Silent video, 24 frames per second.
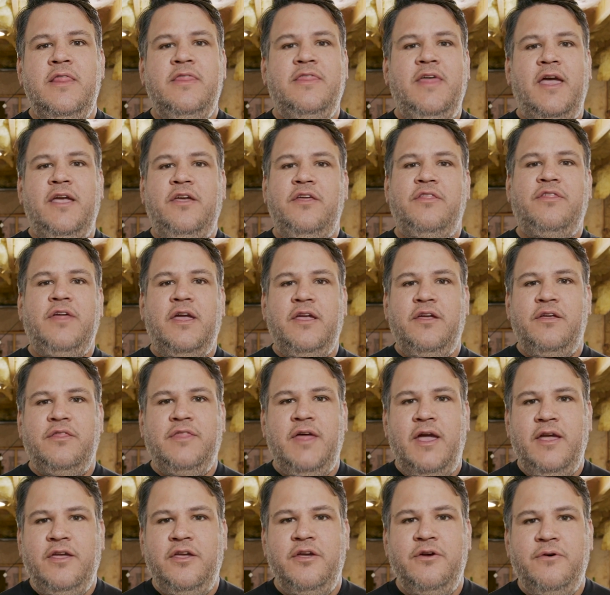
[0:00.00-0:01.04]
Thank you, thank you,
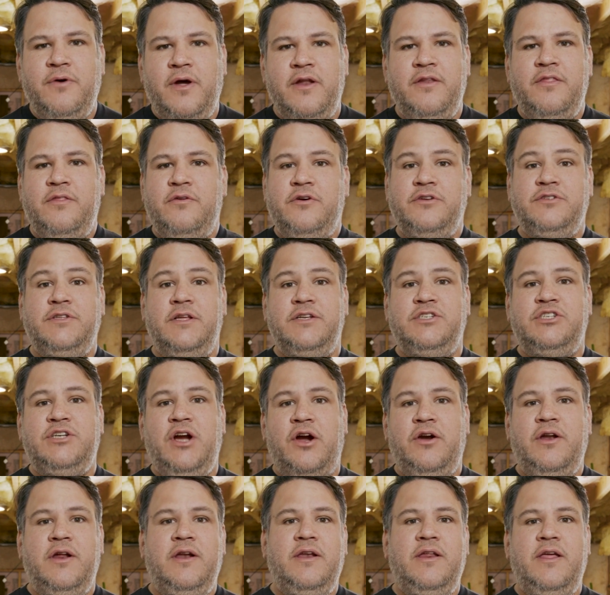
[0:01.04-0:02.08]
thank you. And those that
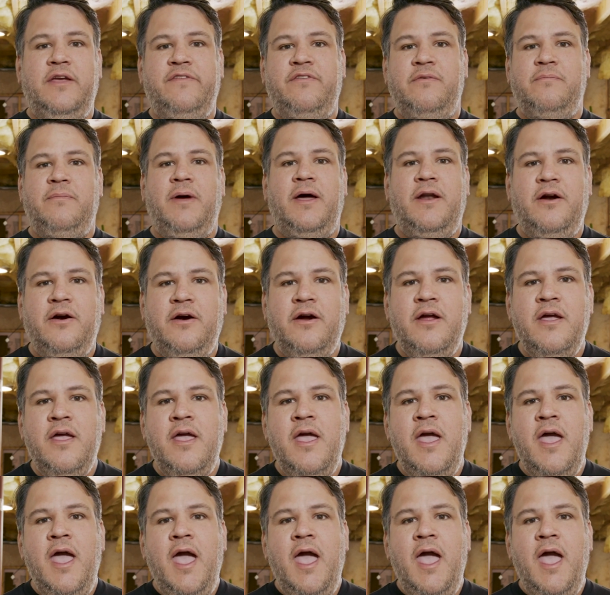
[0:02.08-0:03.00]
shared it, even better.